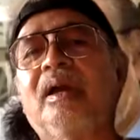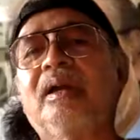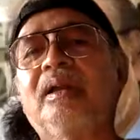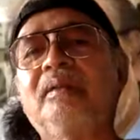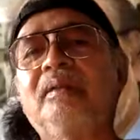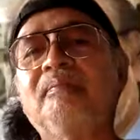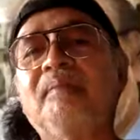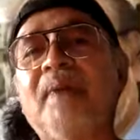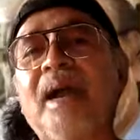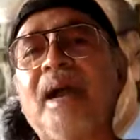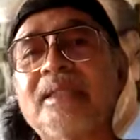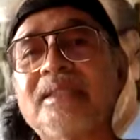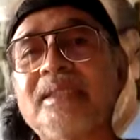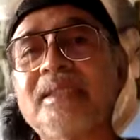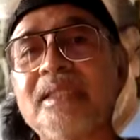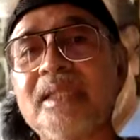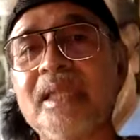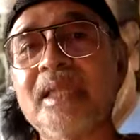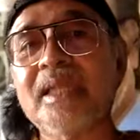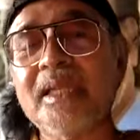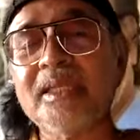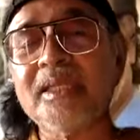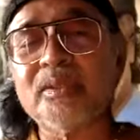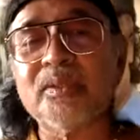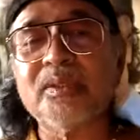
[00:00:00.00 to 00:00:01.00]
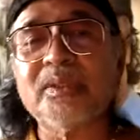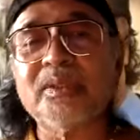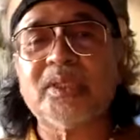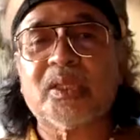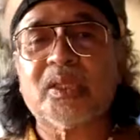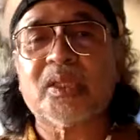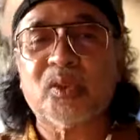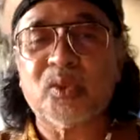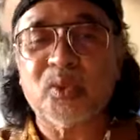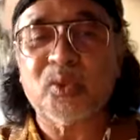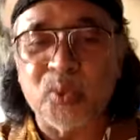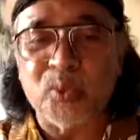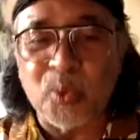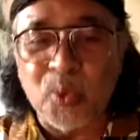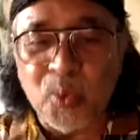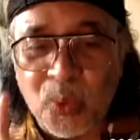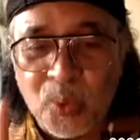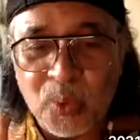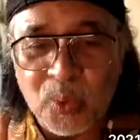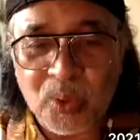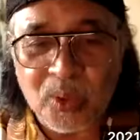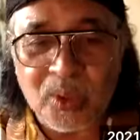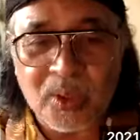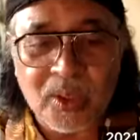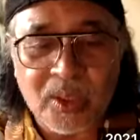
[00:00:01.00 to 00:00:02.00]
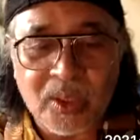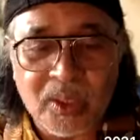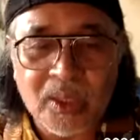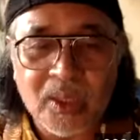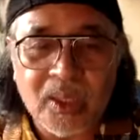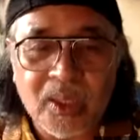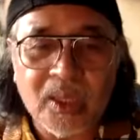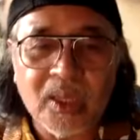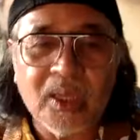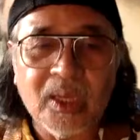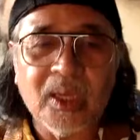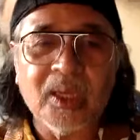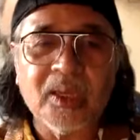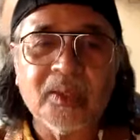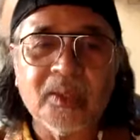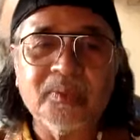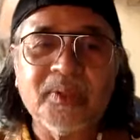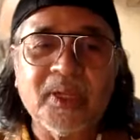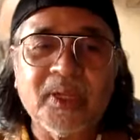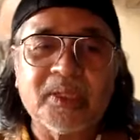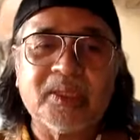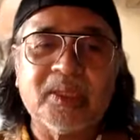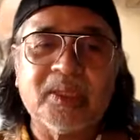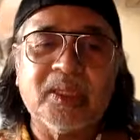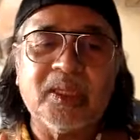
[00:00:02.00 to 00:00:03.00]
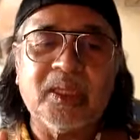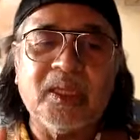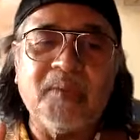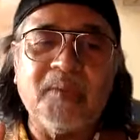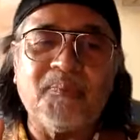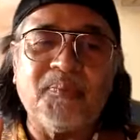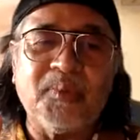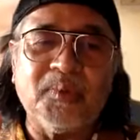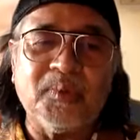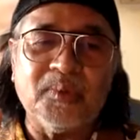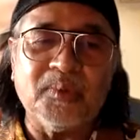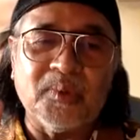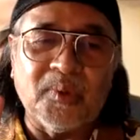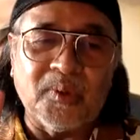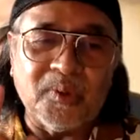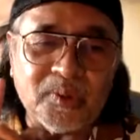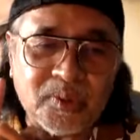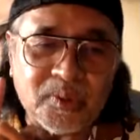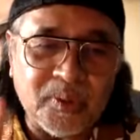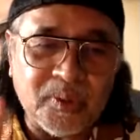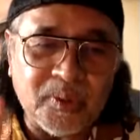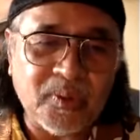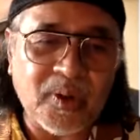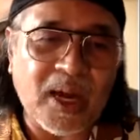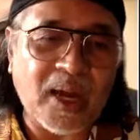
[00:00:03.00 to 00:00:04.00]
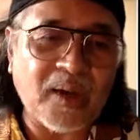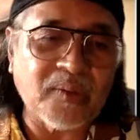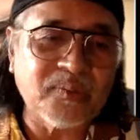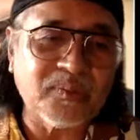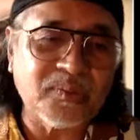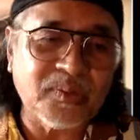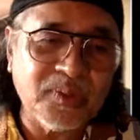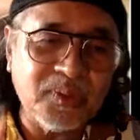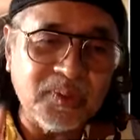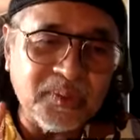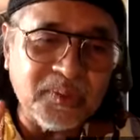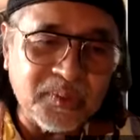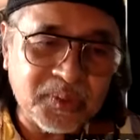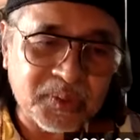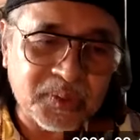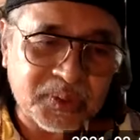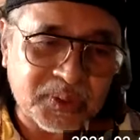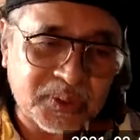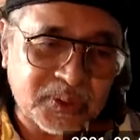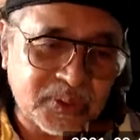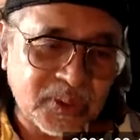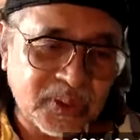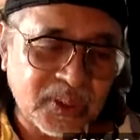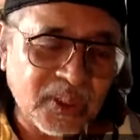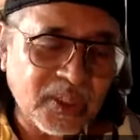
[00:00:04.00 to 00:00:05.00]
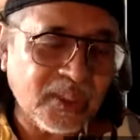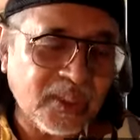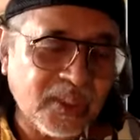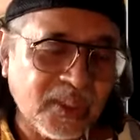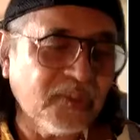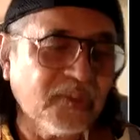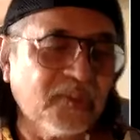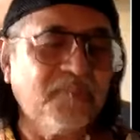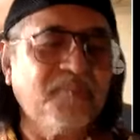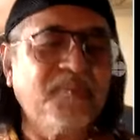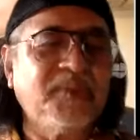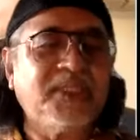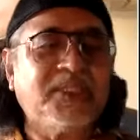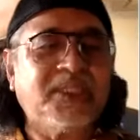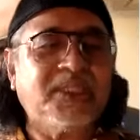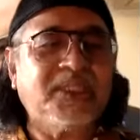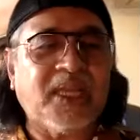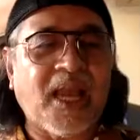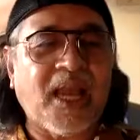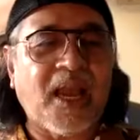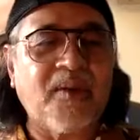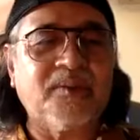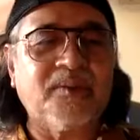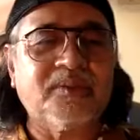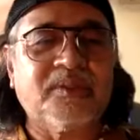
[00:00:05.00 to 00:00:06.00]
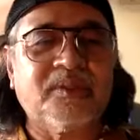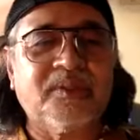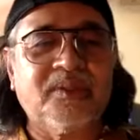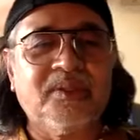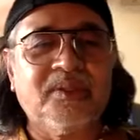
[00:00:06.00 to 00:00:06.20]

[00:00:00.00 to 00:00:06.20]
Imagination is a tool that if you don't know how to use, you're missing out.